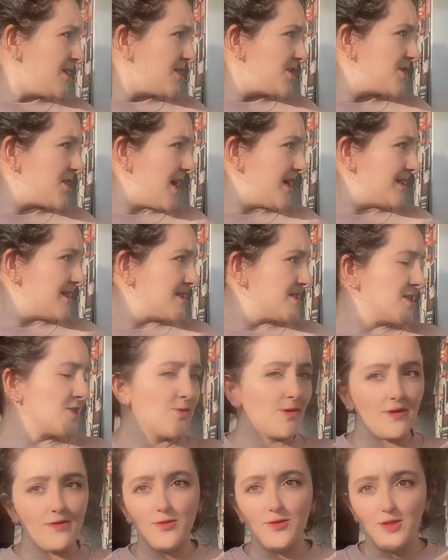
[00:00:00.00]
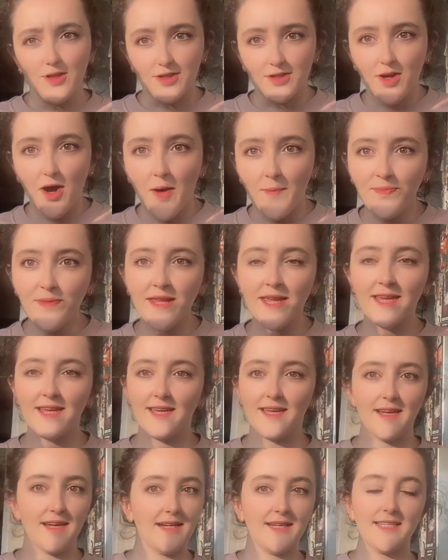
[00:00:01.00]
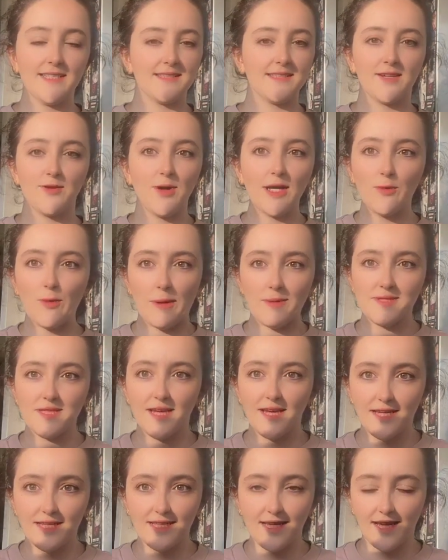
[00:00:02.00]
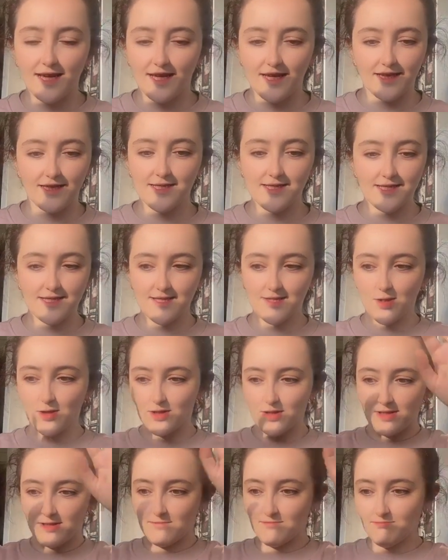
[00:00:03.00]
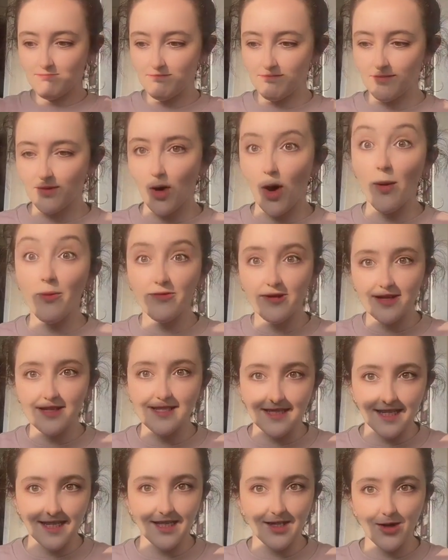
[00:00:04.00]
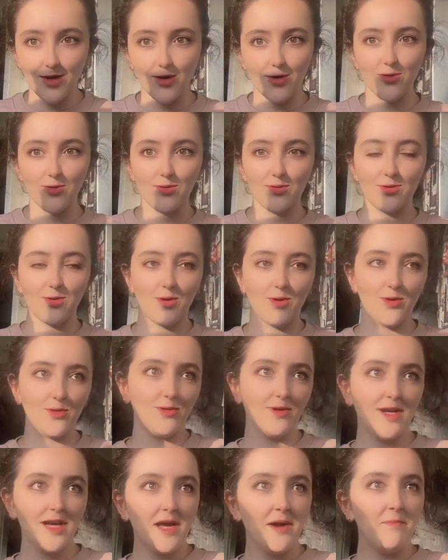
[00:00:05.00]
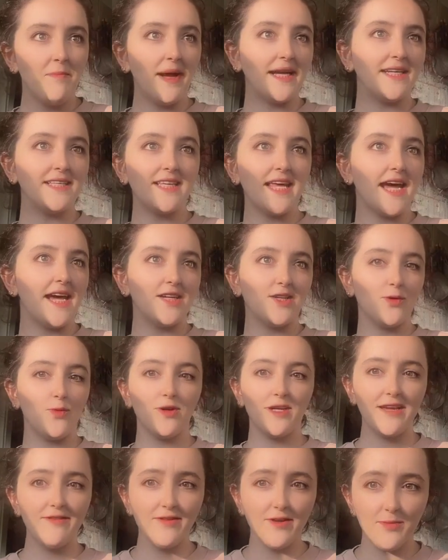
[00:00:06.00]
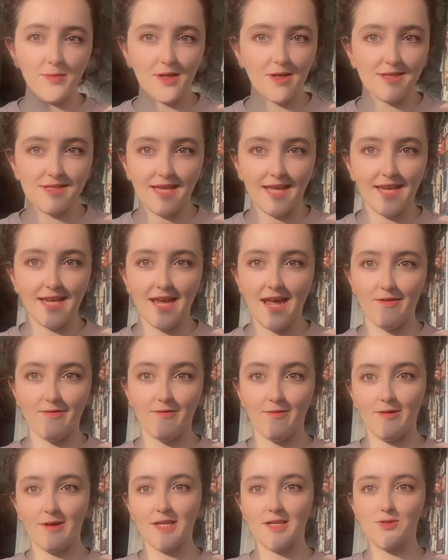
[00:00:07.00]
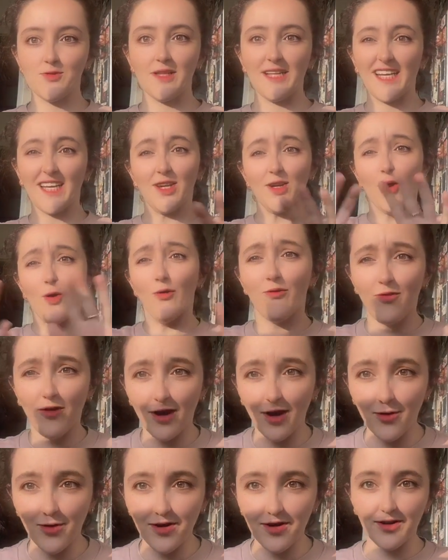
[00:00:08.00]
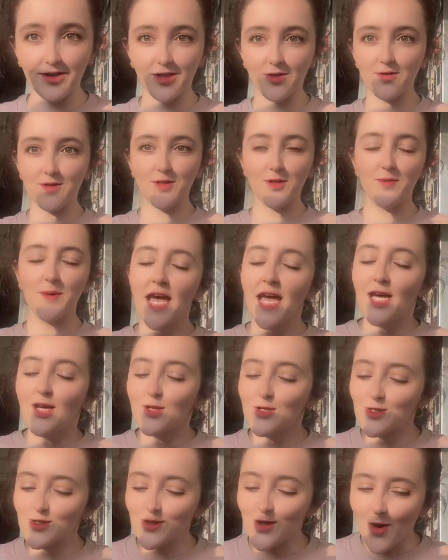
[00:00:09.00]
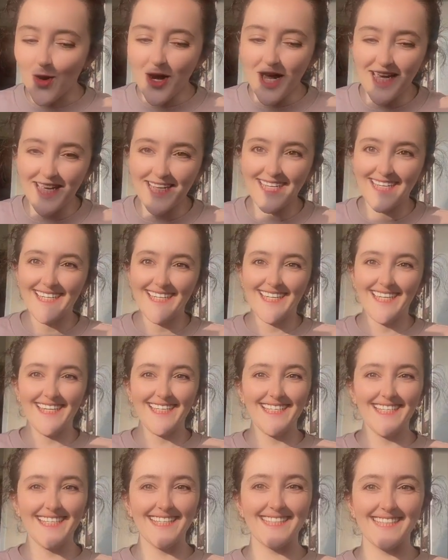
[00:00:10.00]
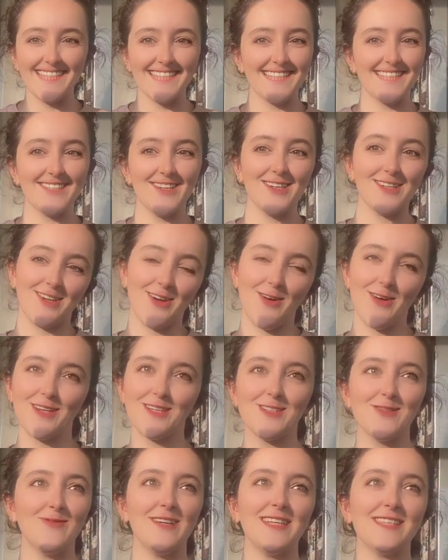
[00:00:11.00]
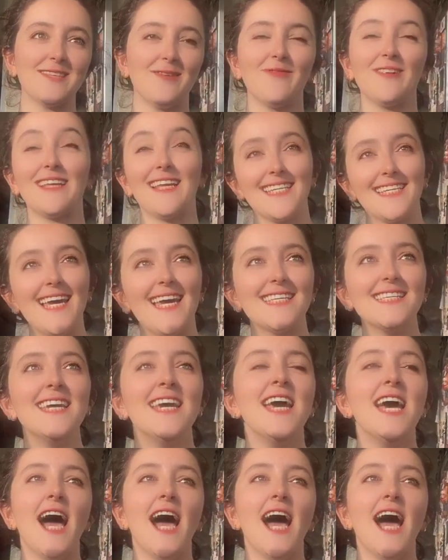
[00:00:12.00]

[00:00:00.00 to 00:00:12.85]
ChinaSichuanFood.com. It's a great website. This is not obviously no paid ad or whatever, because I have literally no follower on YouTube, so it's not going to be something like that.